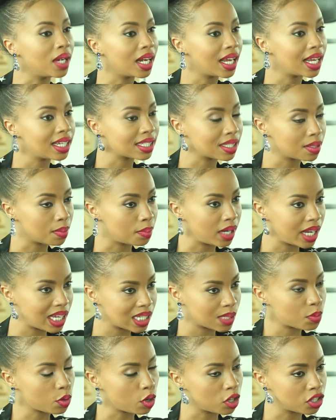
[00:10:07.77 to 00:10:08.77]
blaze the
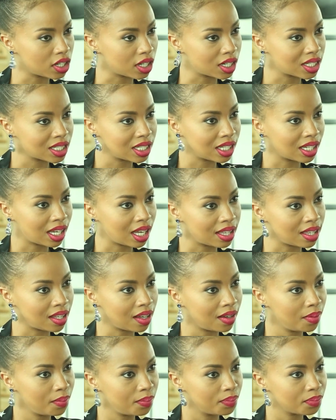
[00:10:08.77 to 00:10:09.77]
blaze project
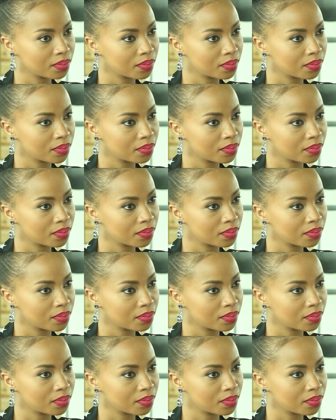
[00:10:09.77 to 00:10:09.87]
together